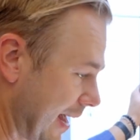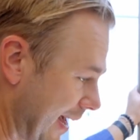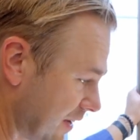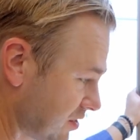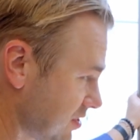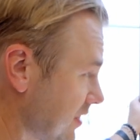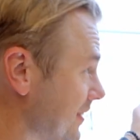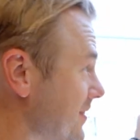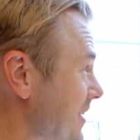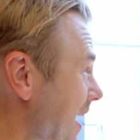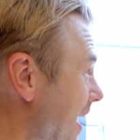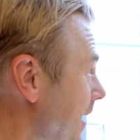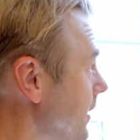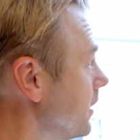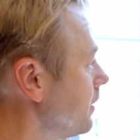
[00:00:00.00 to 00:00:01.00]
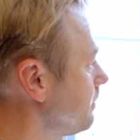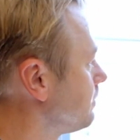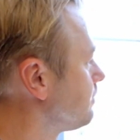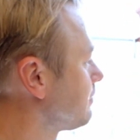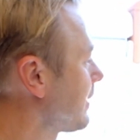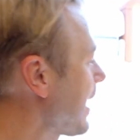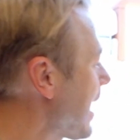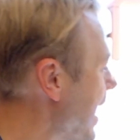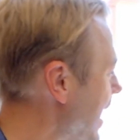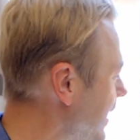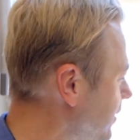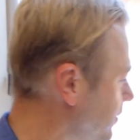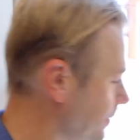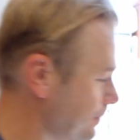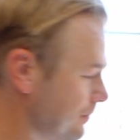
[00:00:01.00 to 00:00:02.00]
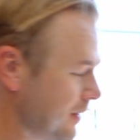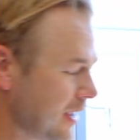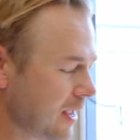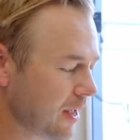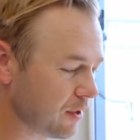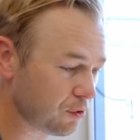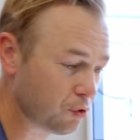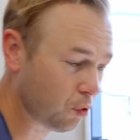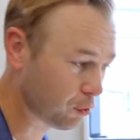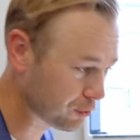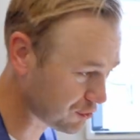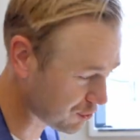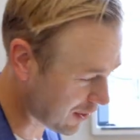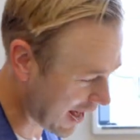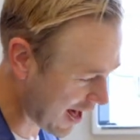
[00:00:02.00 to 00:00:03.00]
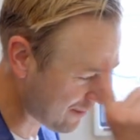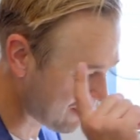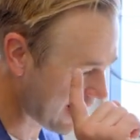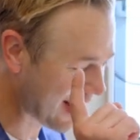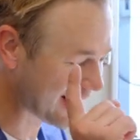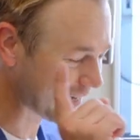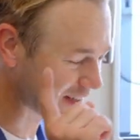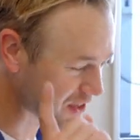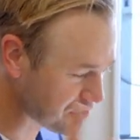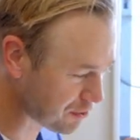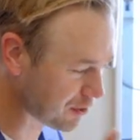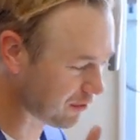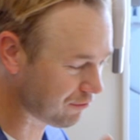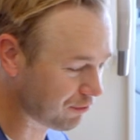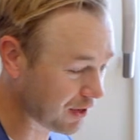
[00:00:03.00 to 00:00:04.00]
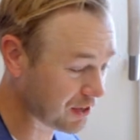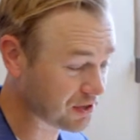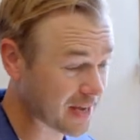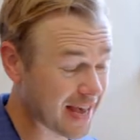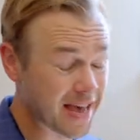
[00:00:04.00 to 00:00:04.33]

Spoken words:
X10, and you also have an additional fridge.